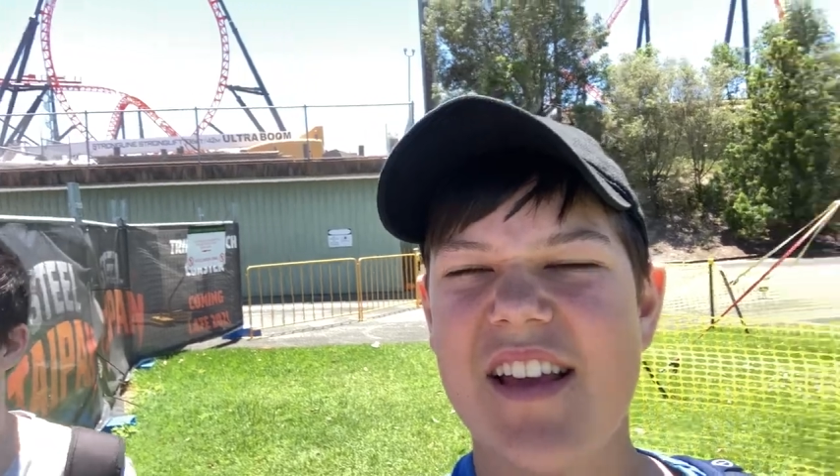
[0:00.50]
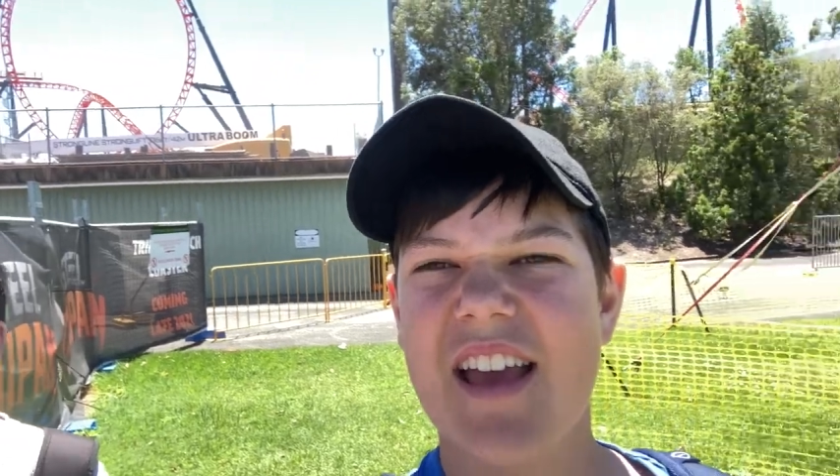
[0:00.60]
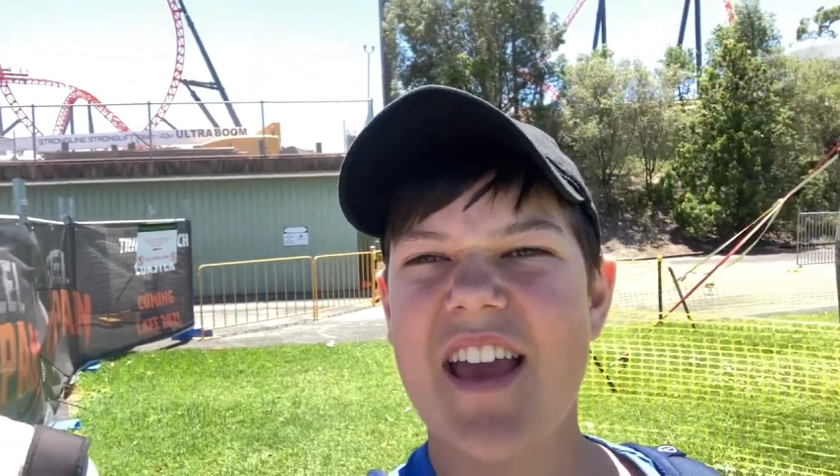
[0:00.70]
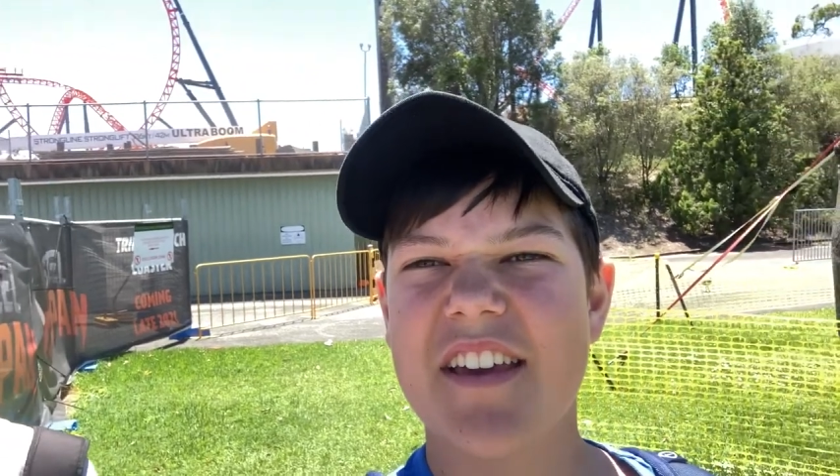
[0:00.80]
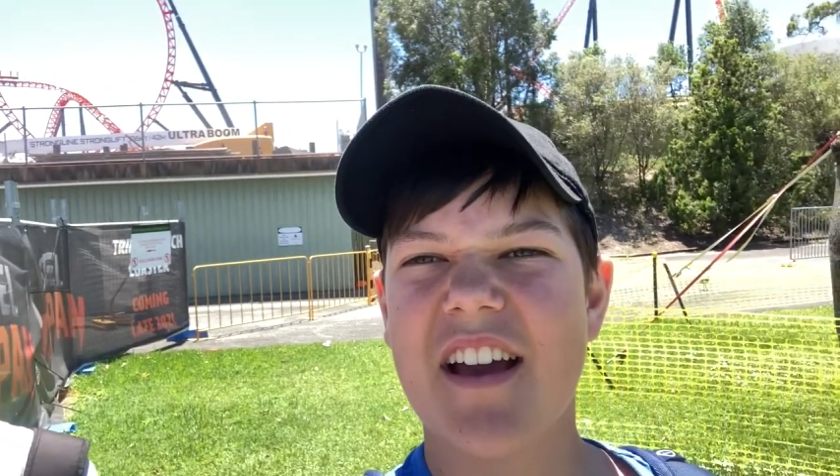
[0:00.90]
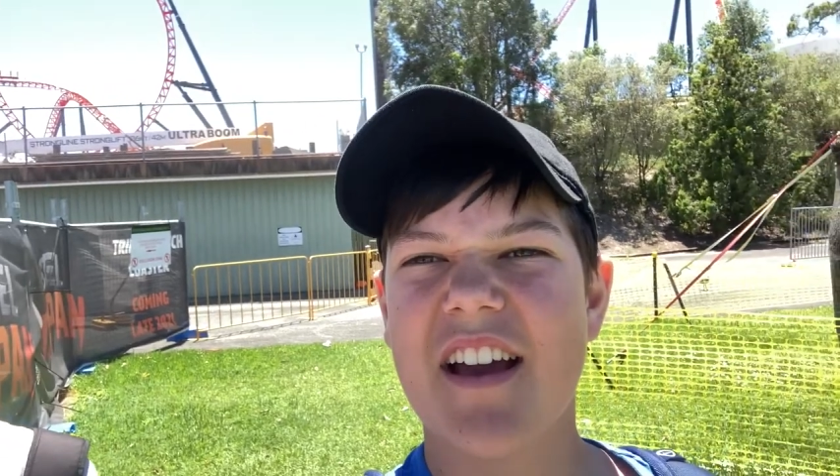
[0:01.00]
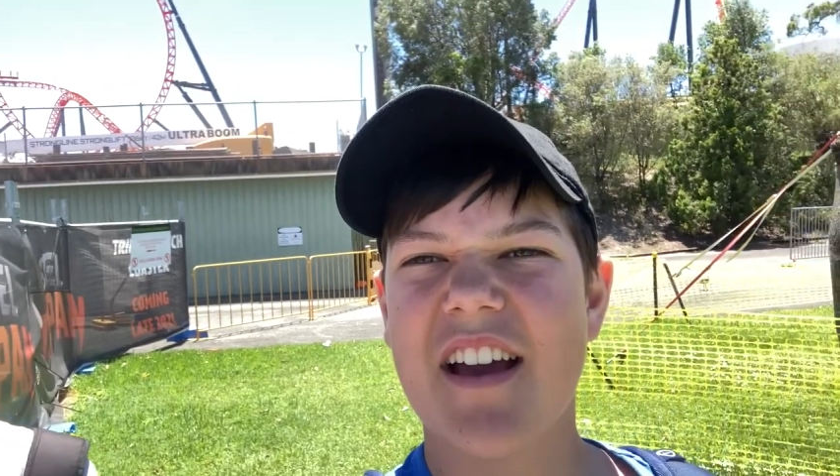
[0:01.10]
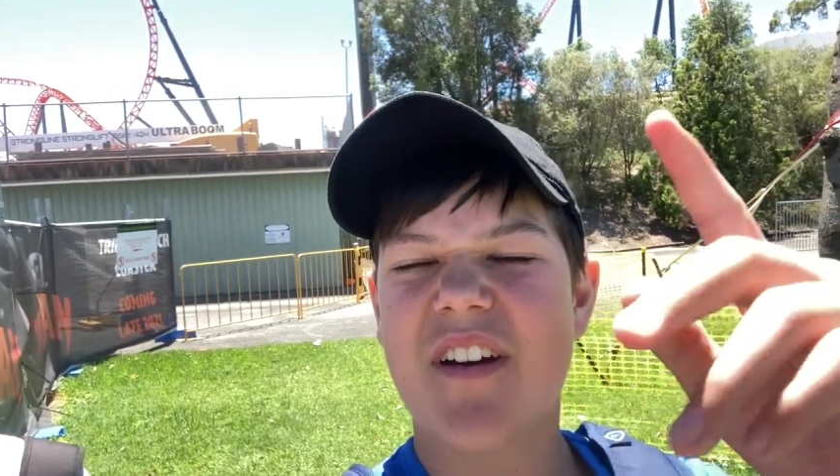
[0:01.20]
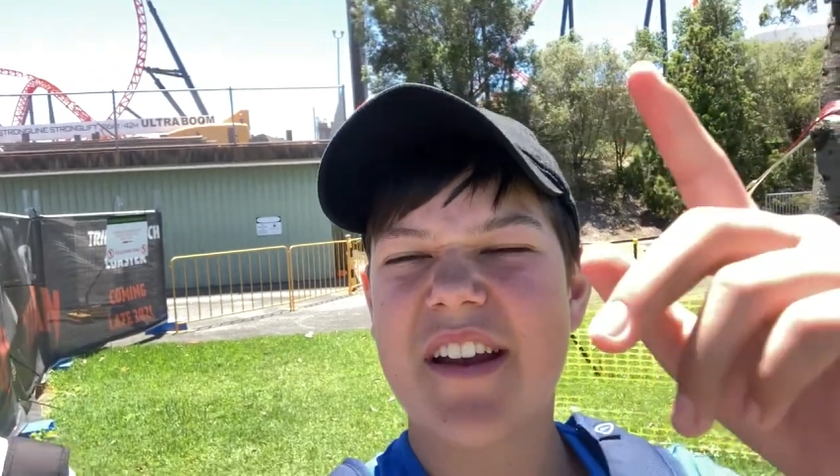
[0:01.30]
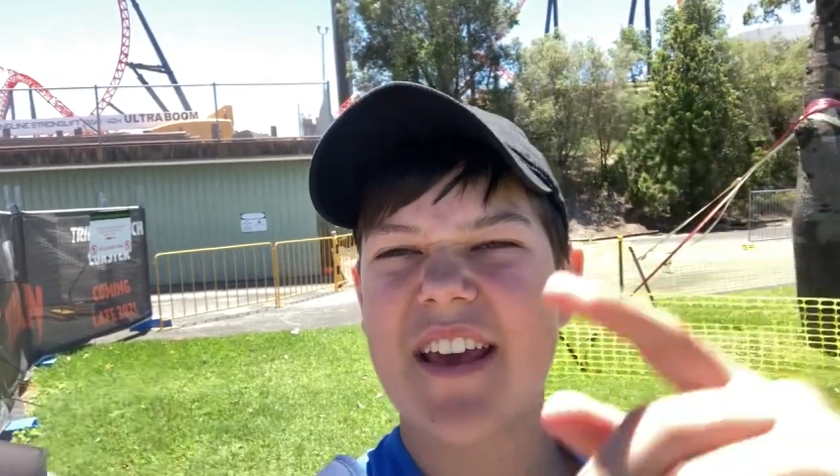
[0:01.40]
Hey guys,
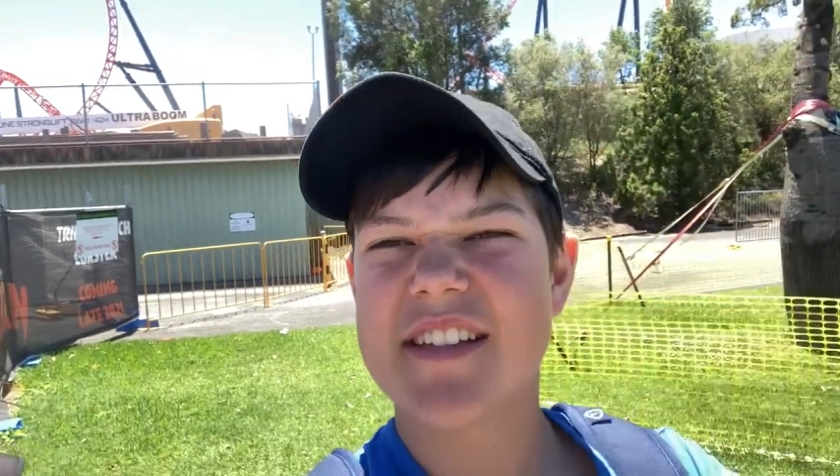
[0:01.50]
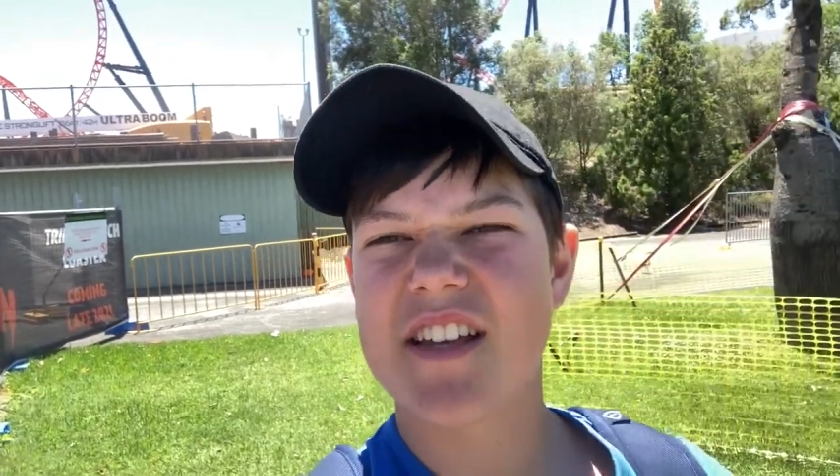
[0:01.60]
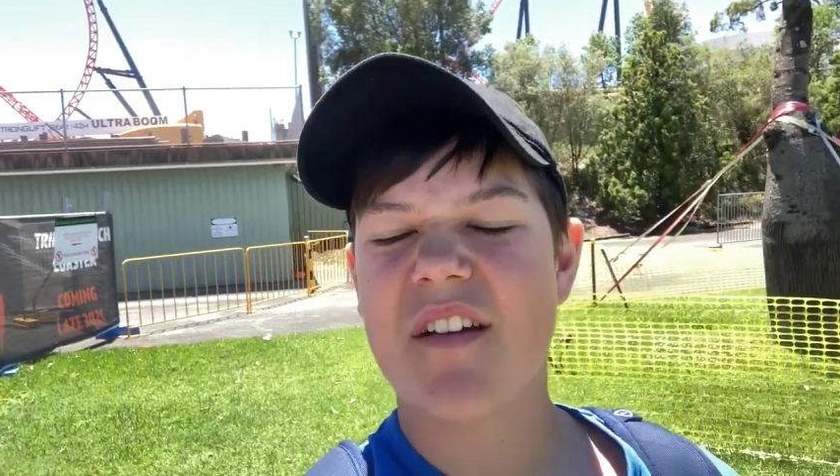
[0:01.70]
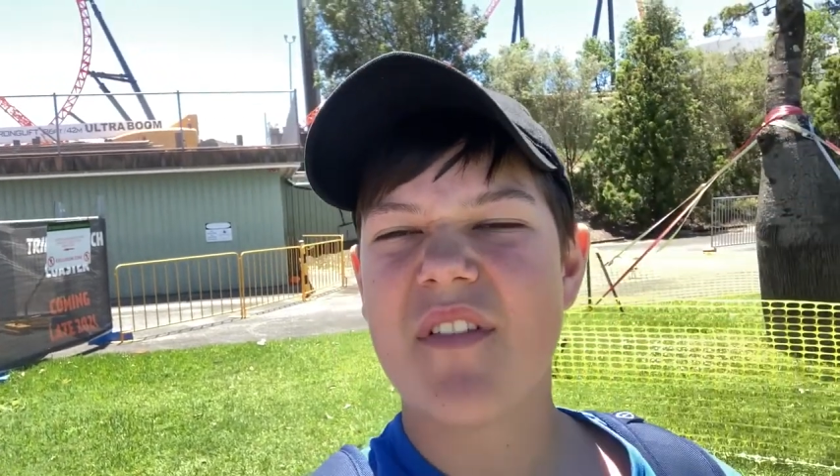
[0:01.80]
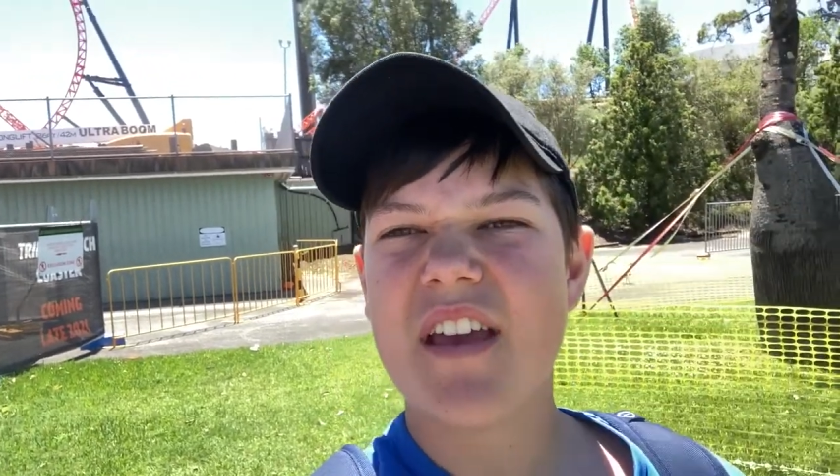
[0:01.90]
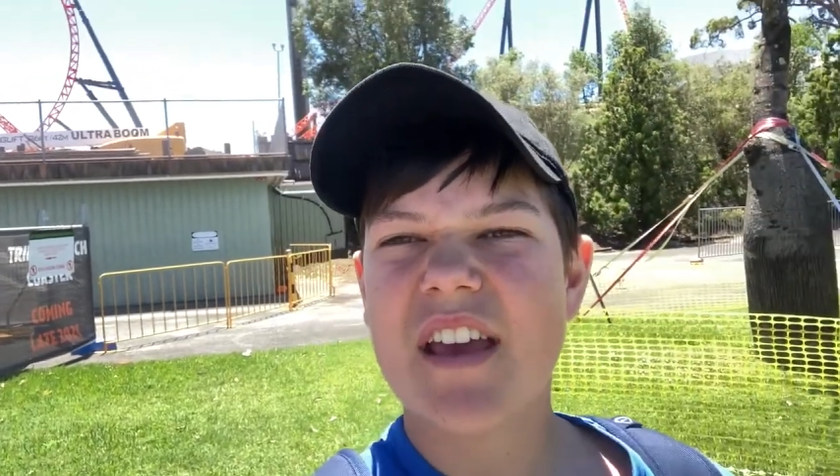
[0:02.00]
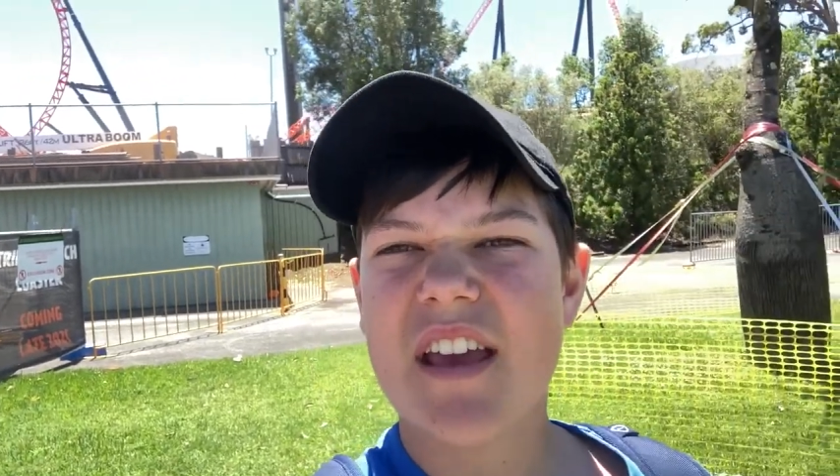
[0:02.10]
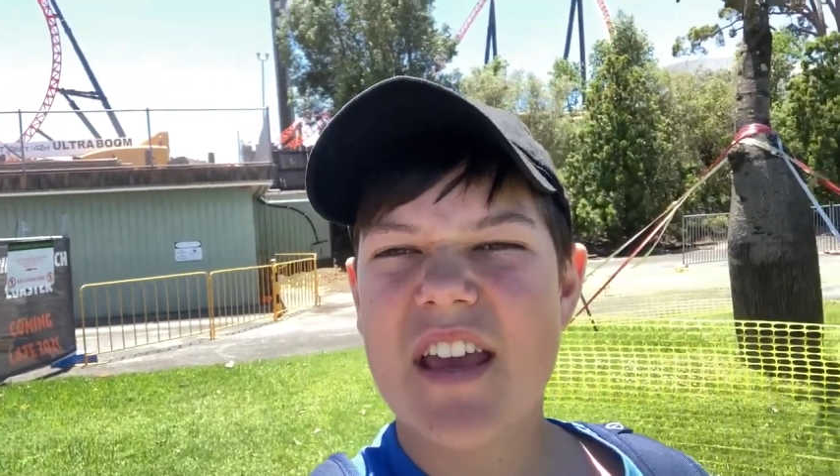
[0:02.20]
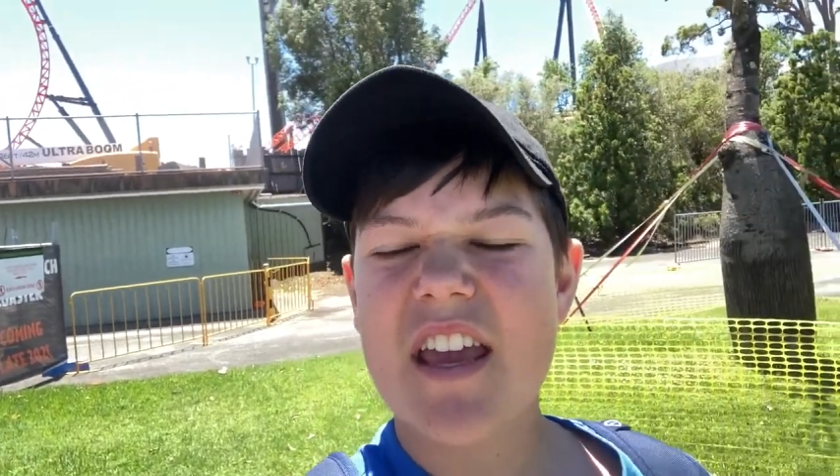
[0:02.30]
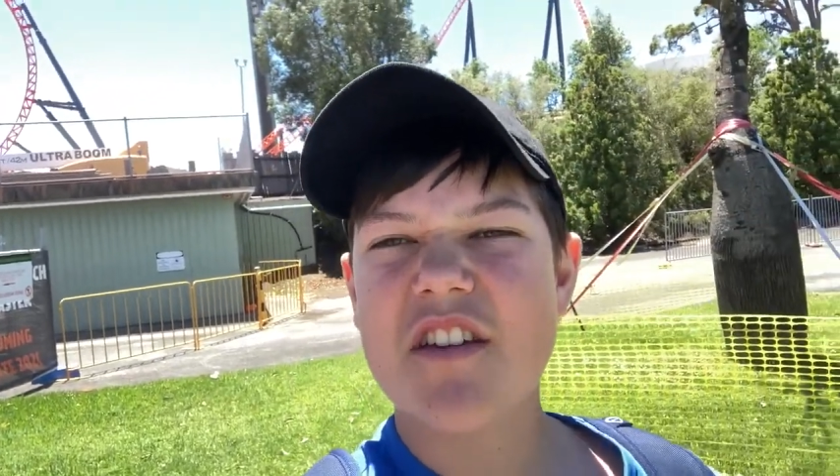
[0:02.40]
it's Ryan Airtime.